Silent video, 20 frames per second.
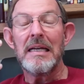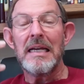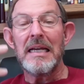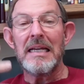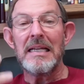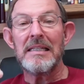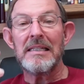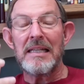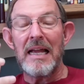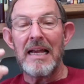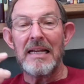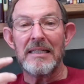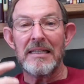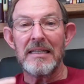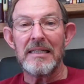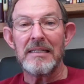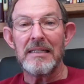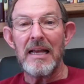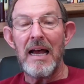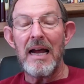He stays
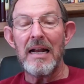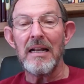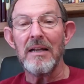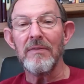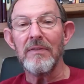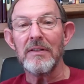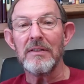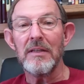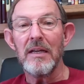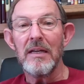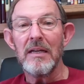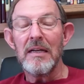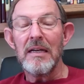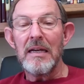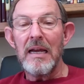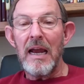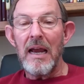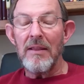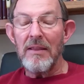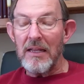inside of us.
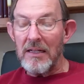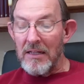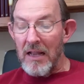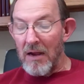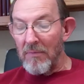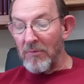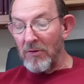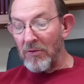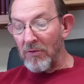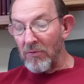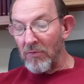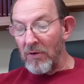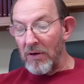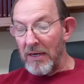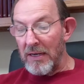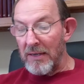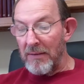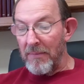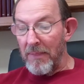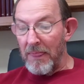And then number
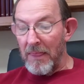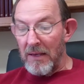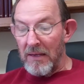three,